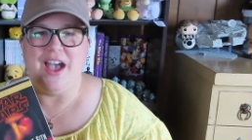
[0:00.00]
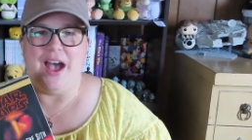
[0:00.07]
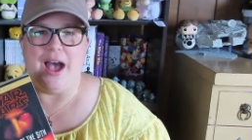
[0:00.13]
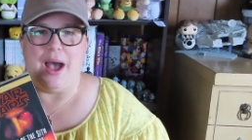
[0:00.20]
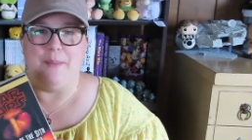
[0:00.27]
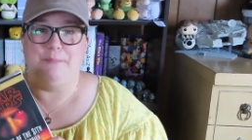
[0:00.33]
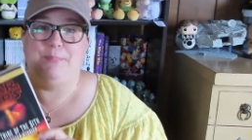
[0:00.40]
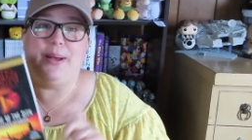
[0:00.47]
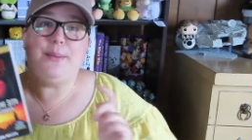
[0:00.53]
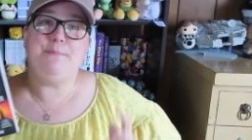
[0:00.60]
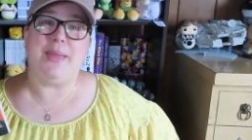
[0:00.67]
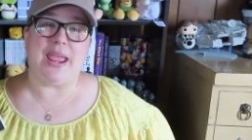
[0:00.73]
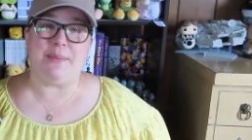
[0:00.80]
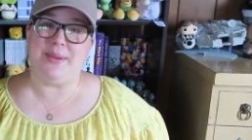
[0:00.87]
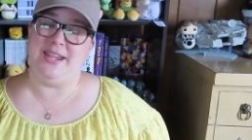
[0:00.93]
But
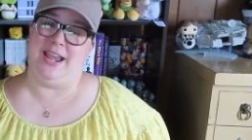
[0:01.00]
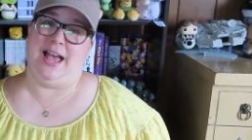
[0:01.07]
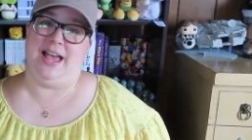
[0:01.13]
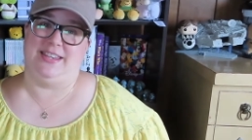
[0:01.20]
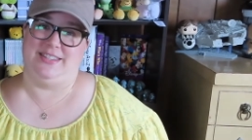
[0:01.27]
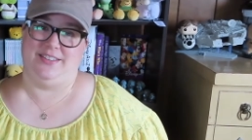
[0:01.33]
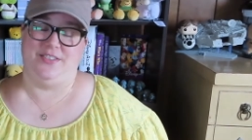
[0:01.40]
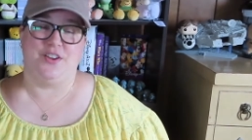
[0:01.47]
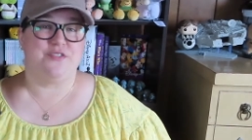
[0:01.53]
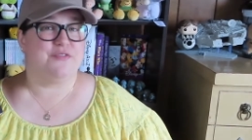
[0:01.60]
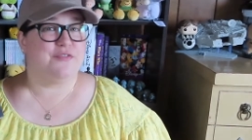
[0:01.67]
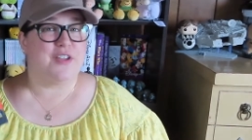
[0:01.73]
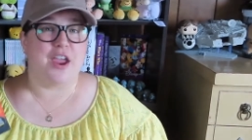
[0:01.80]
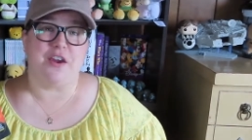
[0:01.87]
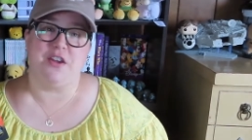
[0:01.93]
maybe not. They're
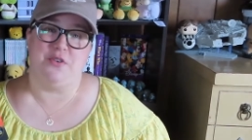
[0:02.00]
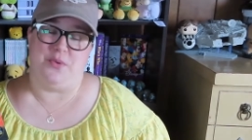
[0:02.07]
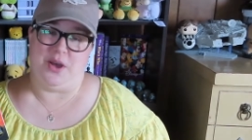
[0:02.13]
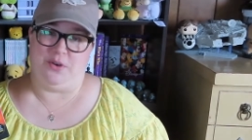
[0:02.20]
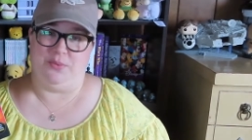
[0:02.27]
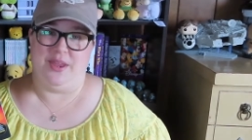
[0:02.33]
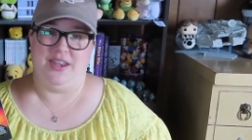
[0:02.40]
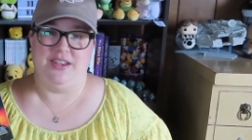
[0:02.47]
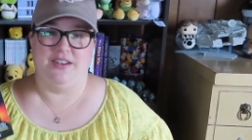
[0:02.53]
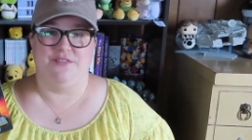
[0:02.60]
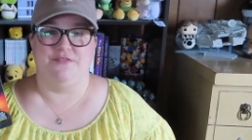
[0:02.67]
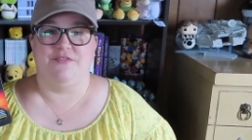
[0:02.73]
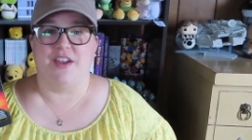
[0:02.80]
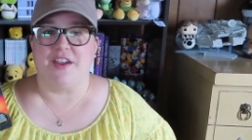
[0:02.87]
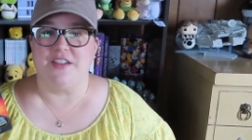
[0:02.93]
very well written,
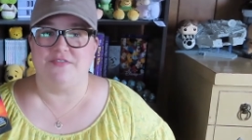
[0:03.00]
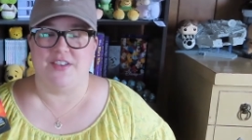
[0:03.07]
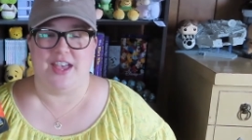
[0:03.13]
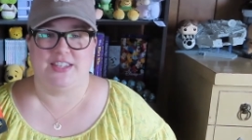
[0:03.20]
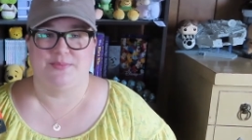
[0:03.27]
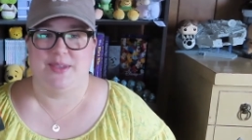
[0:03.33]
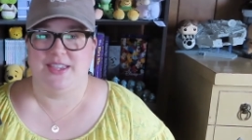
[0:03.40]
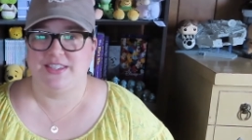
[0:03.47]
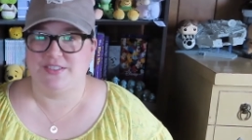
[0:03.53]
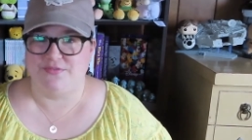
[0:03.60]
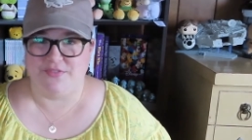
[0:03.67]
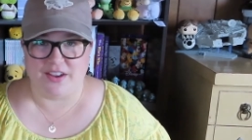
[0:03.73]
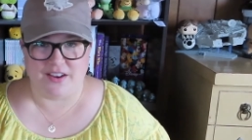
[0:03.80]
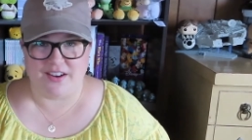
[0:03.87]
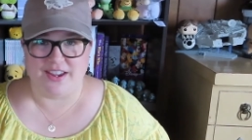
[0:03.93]
very fast paced,
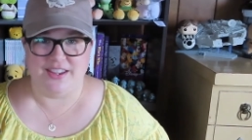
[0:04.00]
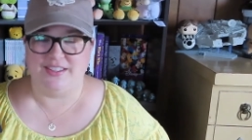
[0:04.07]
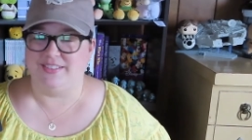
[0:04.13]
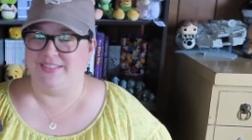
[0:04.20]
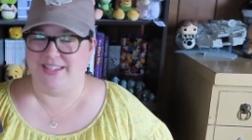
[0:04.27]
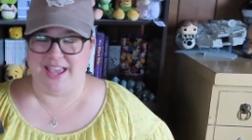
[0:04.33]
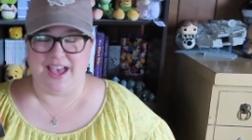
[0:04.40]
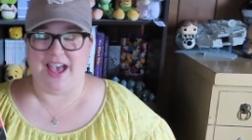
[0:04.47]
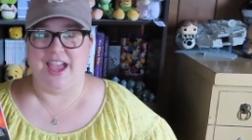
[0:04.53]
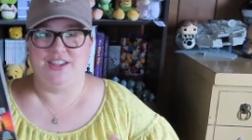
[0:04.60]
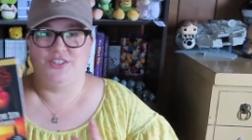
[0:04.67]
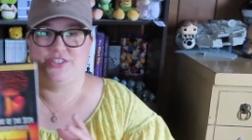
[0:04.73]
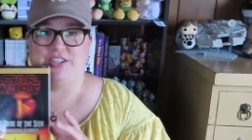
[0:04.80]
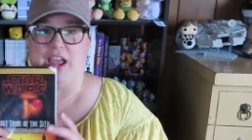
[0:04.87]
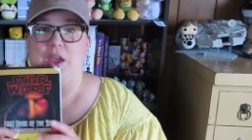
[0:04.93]

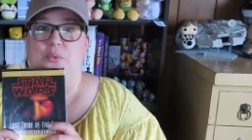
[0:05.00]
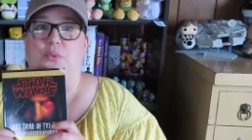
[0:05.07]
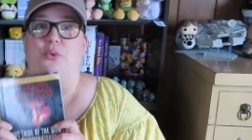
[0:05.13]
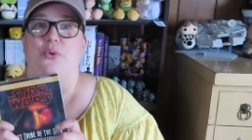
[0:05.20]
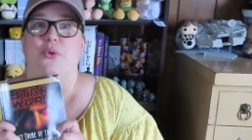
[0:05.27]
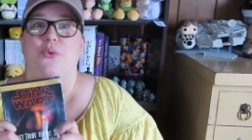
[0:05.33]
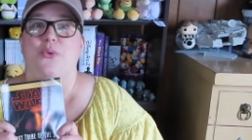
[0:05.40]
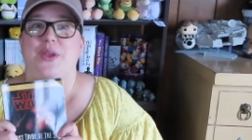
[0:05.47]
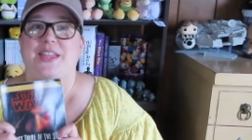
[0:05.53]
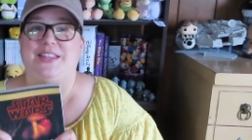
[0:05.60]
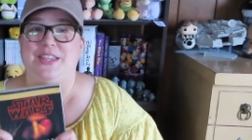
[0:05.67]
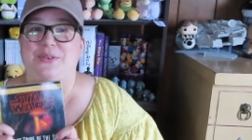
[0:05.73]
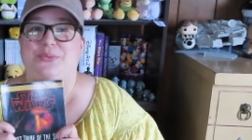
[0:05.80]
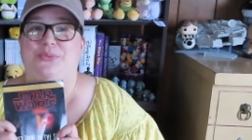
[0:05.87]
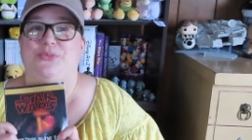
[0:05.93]
I
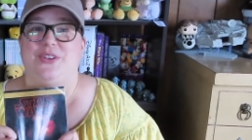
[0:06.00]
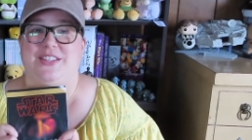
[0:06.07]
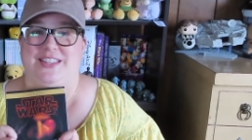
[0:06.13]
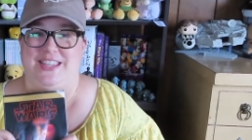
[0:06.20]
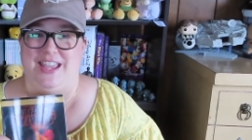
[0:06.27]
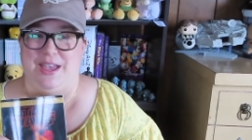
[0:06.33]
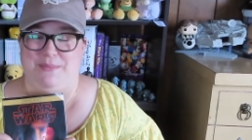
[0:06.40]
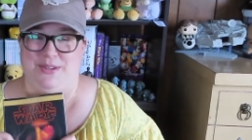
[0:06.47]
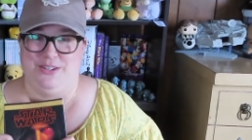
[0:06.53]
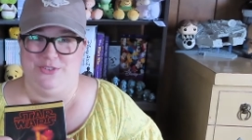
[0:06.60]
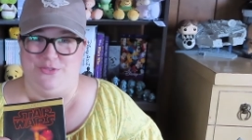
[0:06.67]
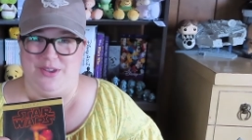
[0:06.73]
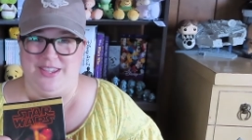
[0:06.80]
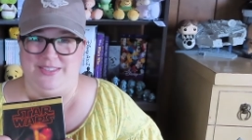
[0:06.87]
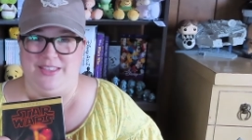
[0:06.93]
really, really am
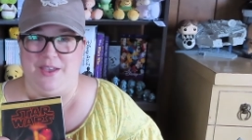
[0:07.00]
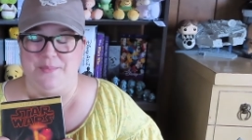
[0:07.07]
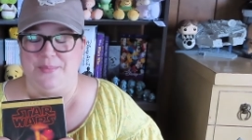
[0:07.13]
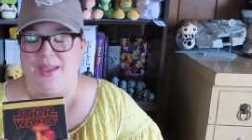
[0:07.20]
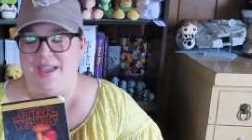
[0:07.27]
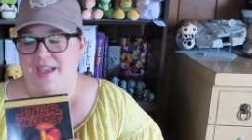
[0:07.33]
enjoying them.